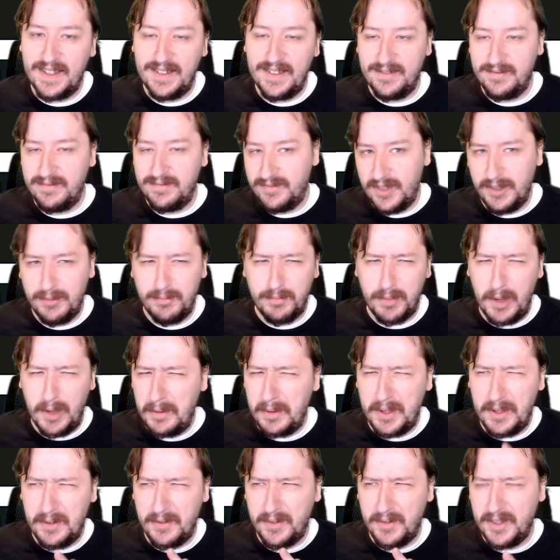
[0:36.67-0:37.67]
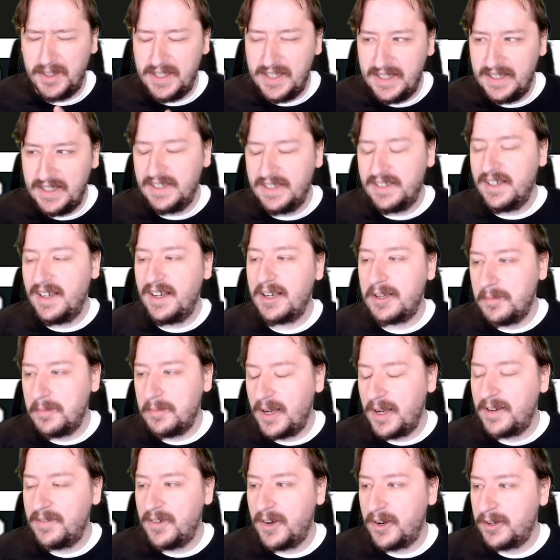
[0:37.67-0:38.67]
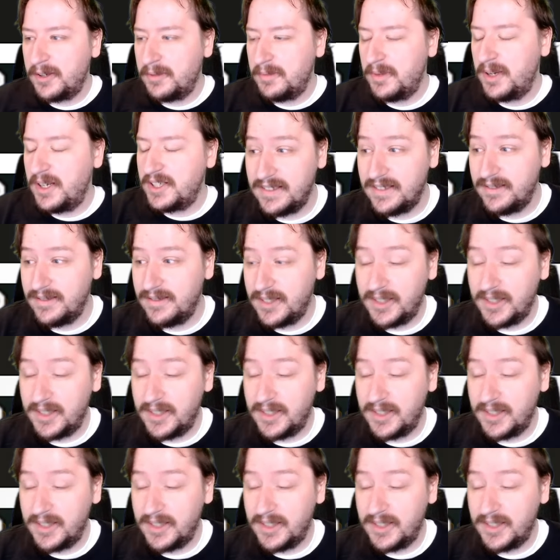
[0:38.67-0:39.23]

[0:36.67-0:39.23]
and we probably don't really need to talk about it very much.